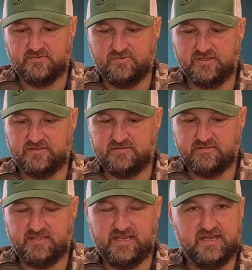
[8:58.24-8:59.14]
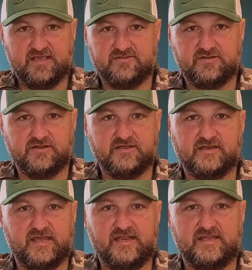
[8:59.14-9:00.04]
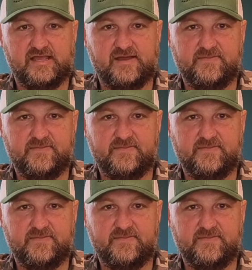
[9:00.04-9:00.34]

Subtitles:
with any other gun lately.